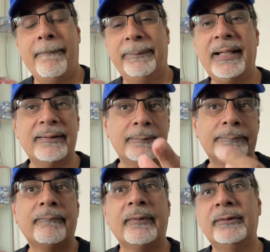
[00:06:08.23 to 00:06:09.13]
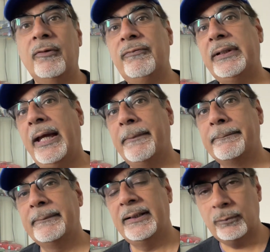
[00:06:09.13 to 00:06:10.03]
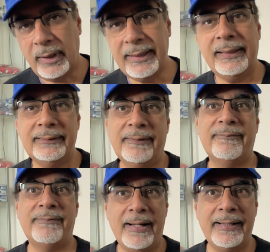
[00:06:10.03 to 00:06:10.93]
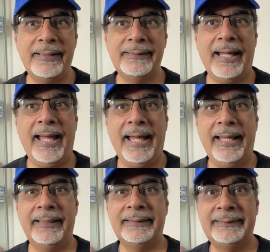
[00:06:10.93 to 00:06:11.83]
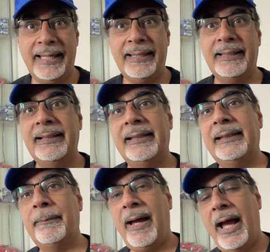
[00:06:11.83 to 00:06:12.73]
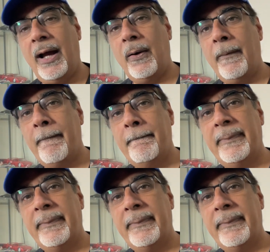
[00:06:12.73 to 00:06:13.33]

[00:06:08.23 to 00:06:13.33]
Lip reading: Plus, don't forget, it's one thing to find and get the lithium out,